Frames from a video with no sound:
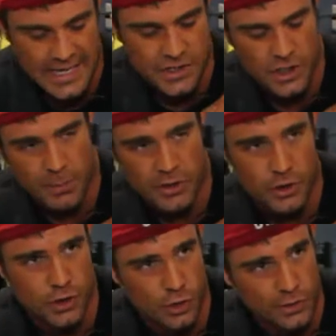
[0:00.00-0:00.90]
that chip on
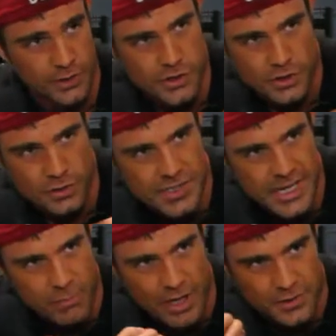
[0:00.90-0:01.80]
your shoulder. As soon as
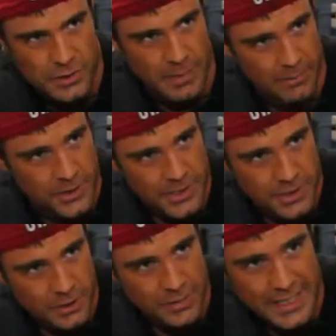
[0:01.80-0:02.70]
I brought those memories
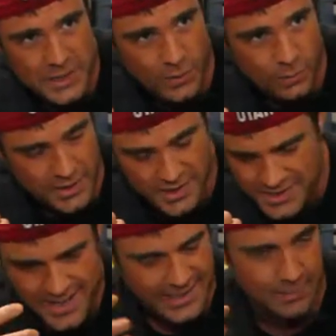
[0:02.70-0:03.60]
to you, that's what it was.
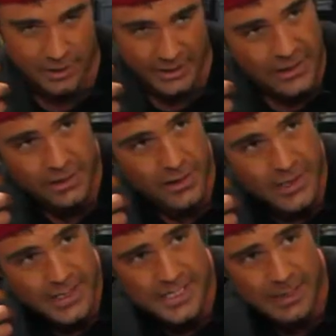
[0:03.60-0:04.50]
It's not Kimberly.
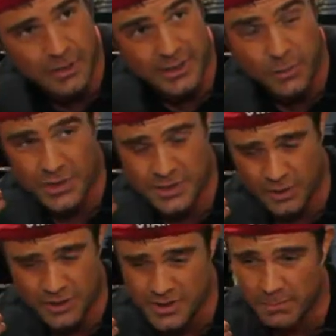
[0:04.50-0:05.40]
It's Kimberly
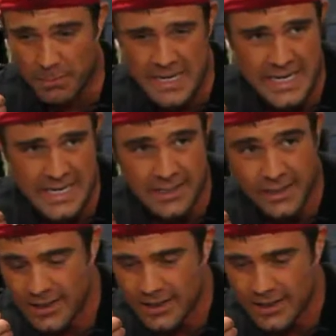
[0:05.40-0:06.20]
whispering some mean